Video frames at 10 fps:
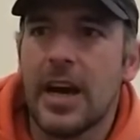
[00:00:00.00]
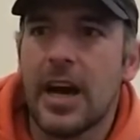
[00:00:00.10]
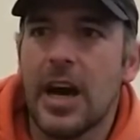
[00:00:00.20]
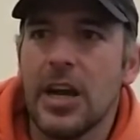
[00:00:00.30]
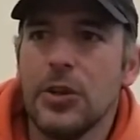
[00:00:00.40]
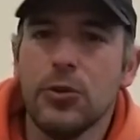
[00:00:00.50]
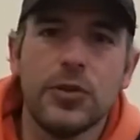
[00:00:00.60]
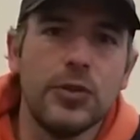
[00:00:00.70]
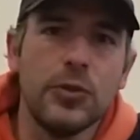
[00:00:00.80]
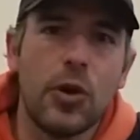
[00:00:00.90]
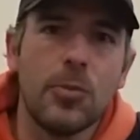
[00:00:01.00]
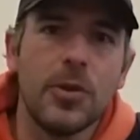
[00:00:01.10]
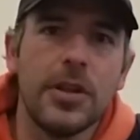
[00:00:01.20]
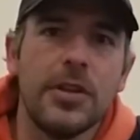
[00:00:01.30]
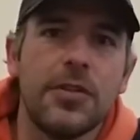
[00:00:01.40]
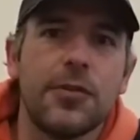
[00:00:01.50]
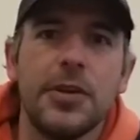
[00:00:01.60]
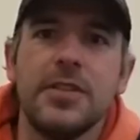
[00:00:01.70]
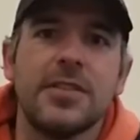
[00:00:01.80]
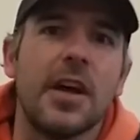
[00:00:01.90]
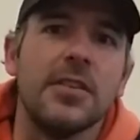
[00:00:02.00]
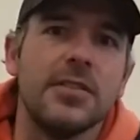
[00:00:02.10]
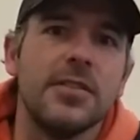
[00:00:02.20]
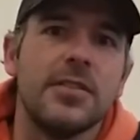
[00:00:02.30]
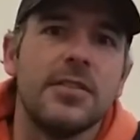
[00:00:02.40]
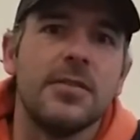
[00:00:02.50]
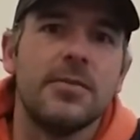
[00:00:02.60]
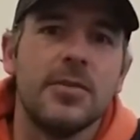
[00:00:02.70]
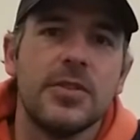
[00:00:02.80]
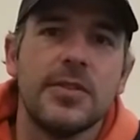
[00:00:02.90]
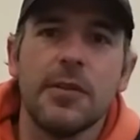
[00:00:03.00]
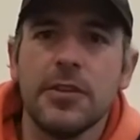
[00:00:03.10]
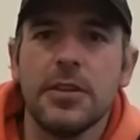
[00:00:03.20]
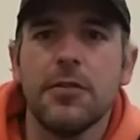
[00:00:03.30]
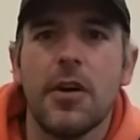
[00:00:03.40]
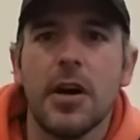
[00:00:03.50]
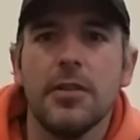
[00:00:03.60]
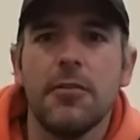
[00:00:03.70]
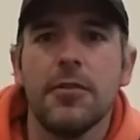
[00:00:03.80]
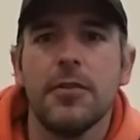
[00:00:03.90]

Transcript: I use normally 3 sizes: 75,